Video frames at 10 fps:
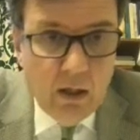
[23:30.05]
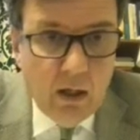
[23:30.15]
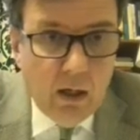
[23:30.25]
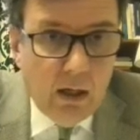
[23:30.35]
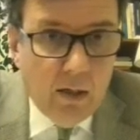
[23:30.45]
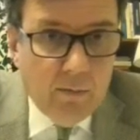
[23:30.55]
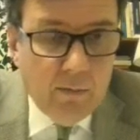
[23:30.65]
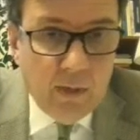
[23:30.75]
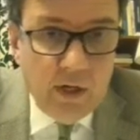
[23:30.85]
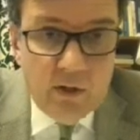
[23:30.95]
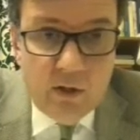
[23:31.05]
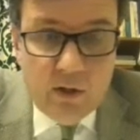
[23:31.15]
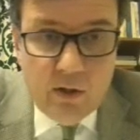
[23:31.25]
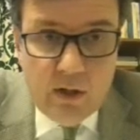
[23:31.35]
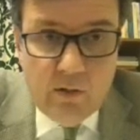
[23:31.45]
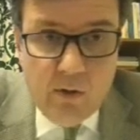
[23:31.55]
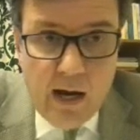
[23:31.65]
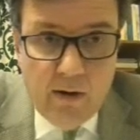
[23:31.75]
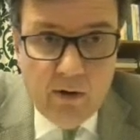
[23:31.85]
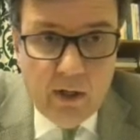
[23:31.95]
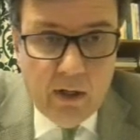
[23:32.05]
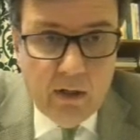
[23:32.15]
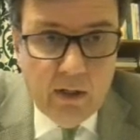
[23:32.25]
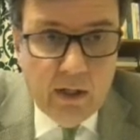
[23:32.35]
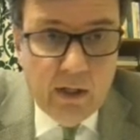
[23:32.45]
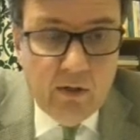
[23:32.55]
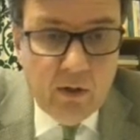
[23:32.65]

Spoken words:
Minister Lee Rowley leads